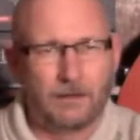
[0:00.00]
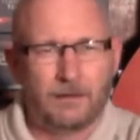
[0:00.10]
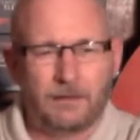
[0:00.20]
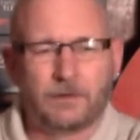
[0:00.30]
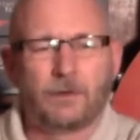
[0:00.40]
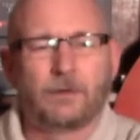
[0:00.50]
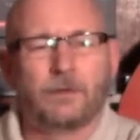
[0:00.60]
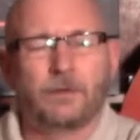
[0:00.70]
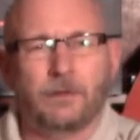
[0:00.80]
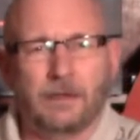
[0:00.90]
This
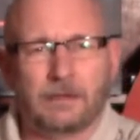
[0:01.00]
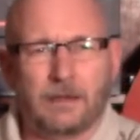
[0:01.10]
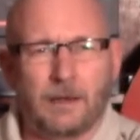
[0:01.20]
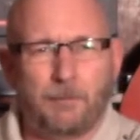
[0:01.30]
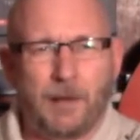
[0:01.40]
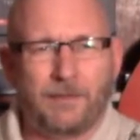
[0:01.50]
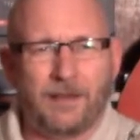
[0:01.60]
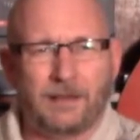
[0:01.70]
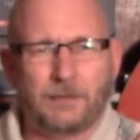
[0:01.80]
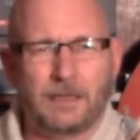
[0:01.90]
girl is
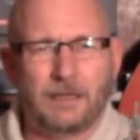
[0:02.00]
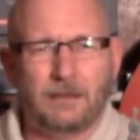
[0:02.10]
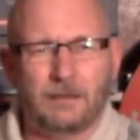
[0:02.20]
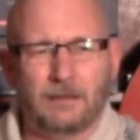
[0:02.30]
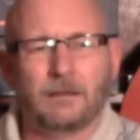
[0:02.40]
Patholomy.